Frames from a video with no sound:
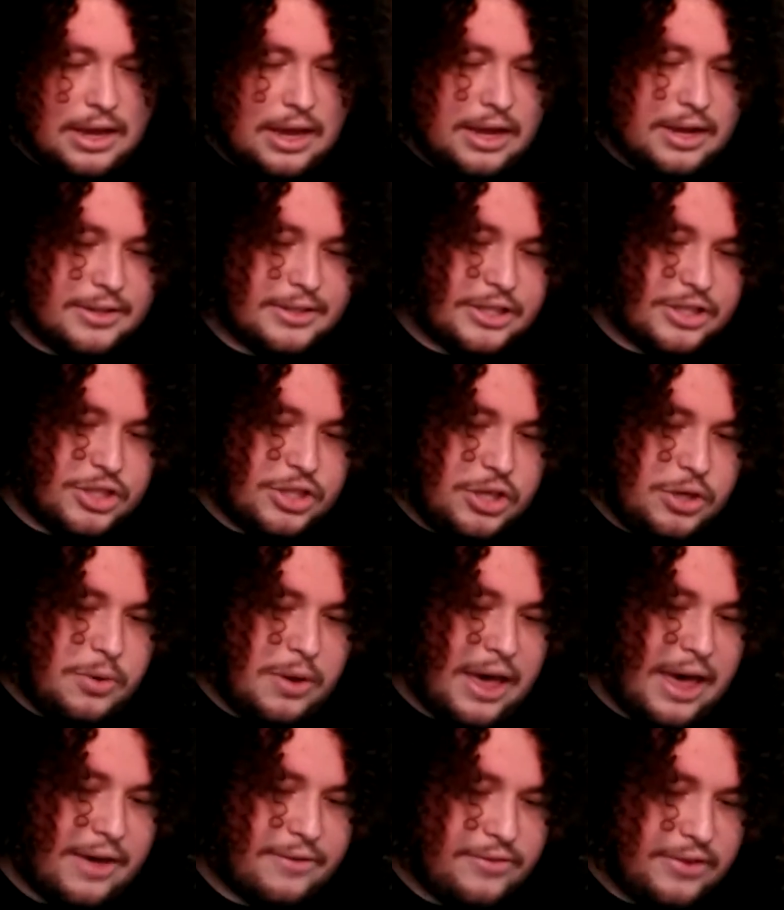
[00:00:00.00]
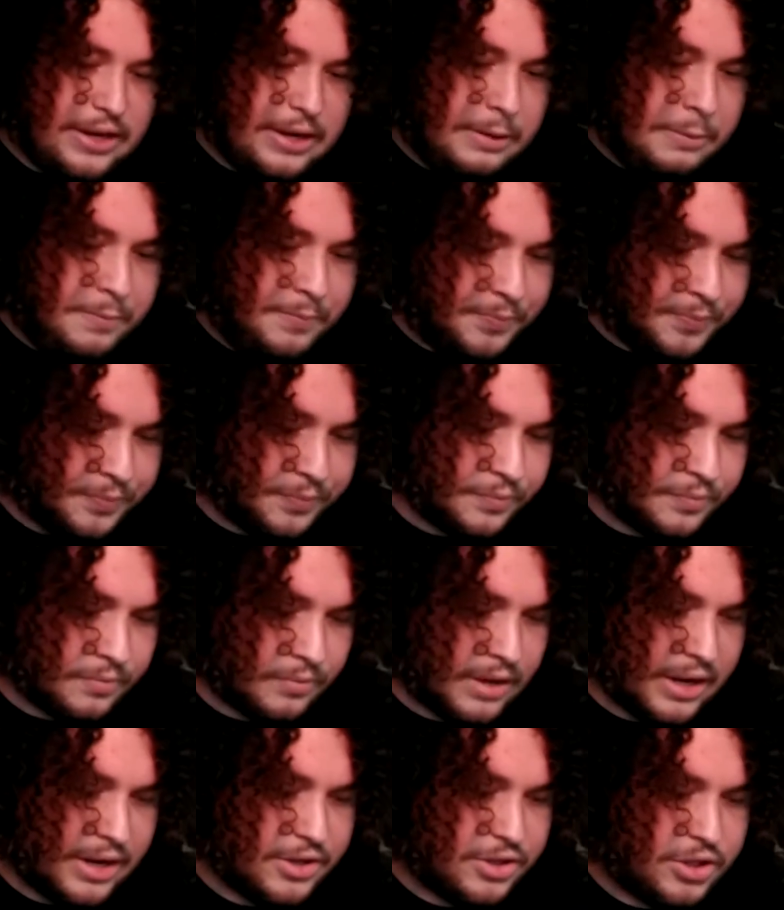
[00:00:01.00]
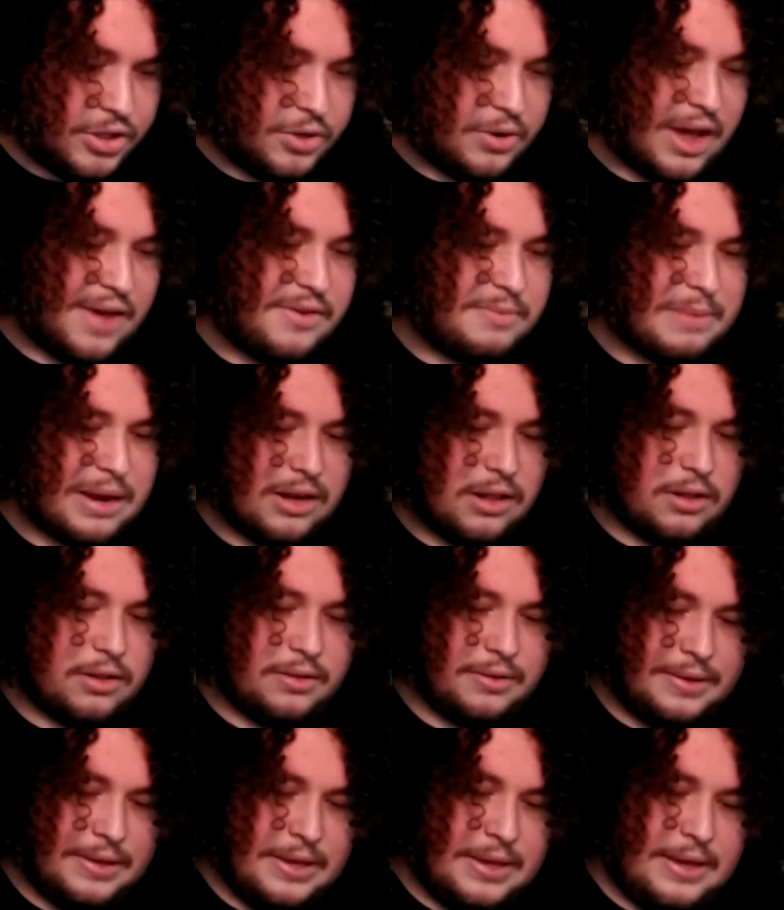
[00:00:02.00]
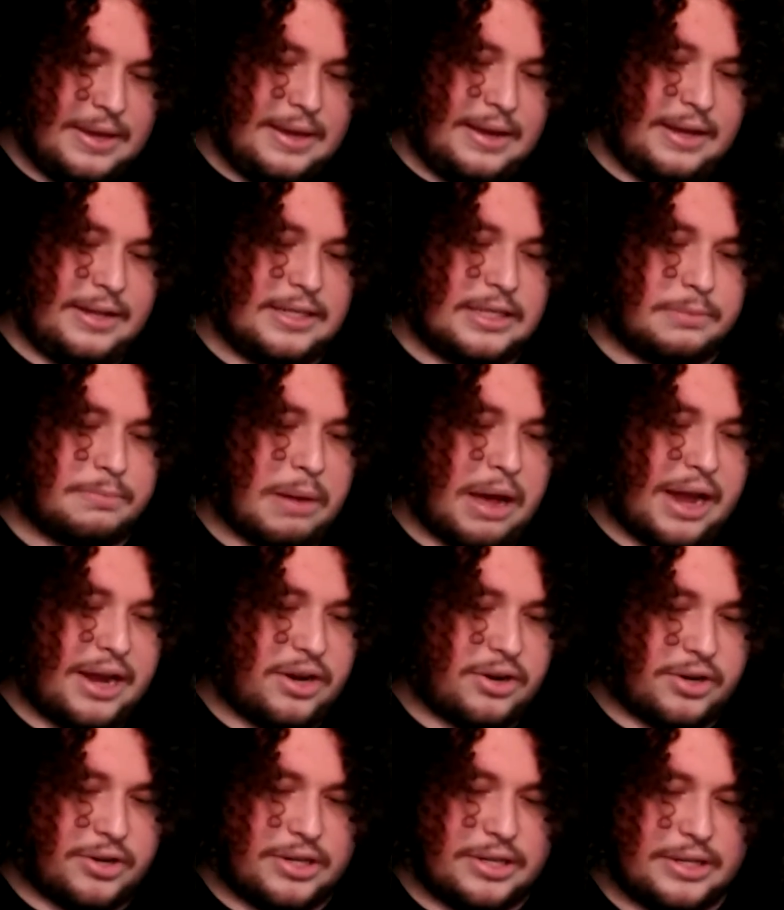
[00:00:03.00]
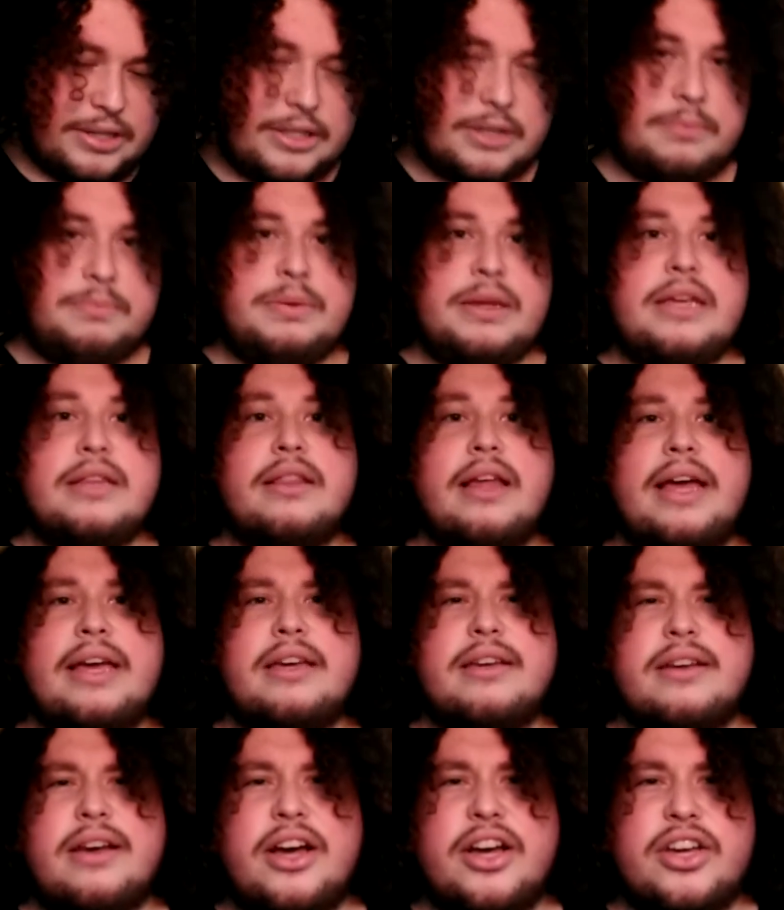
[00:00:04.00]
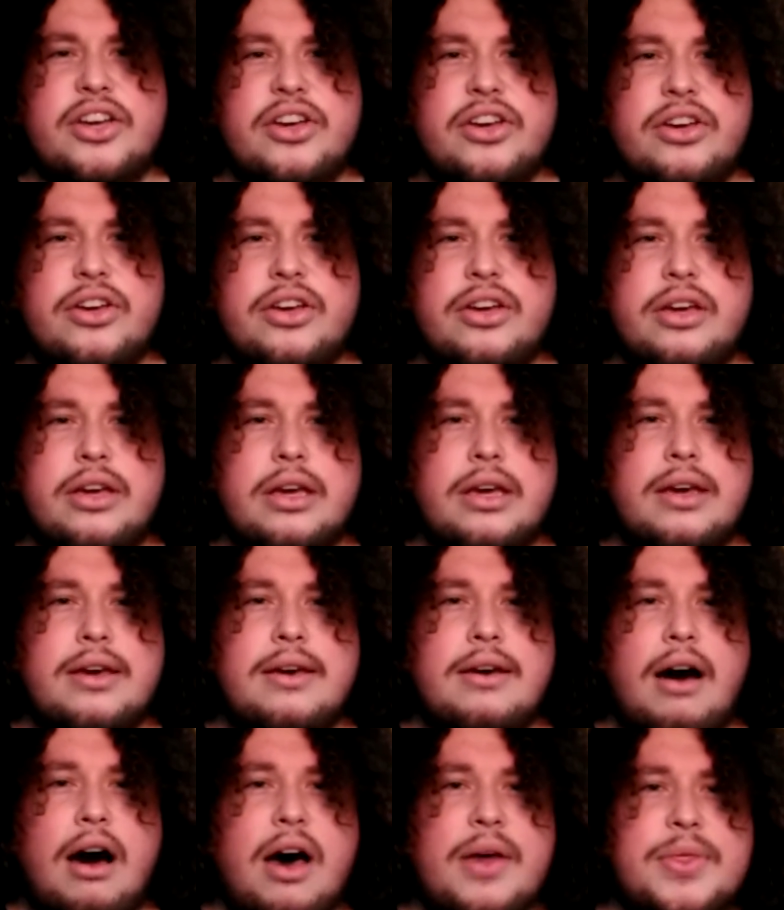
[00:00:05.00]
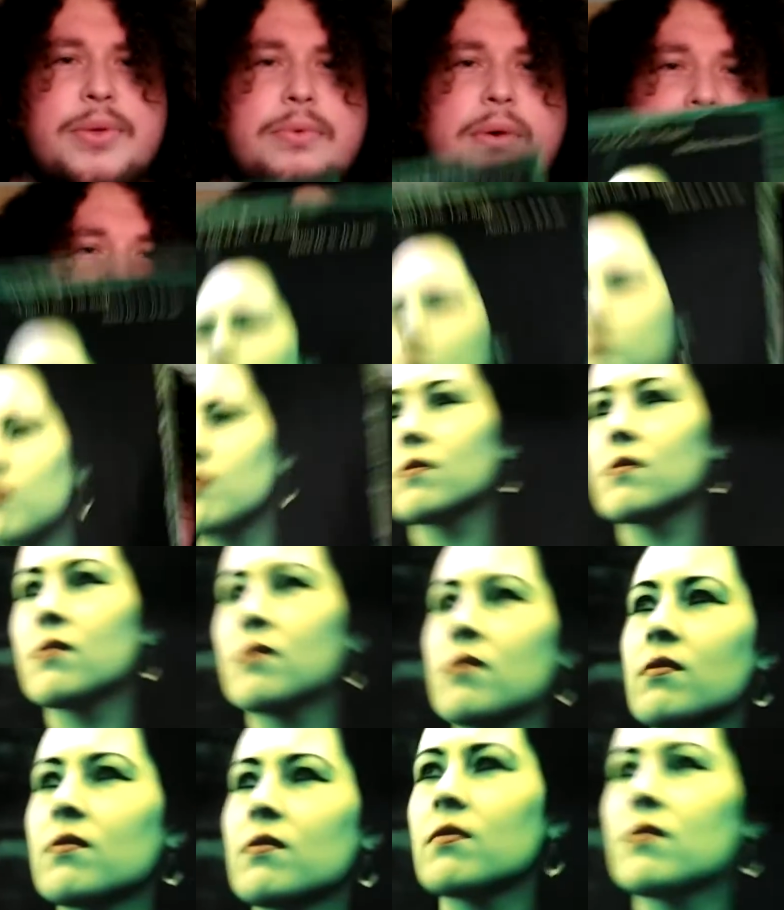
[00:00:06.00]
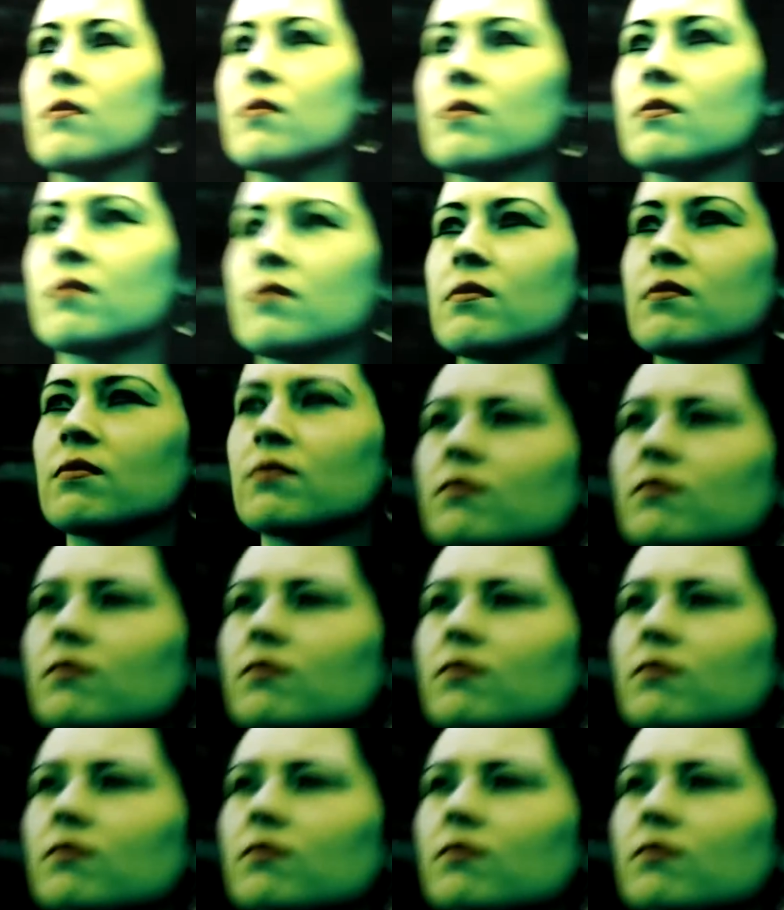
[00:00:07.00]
because it's too heavy and too heavy metal inspired to be like a goth rock album, but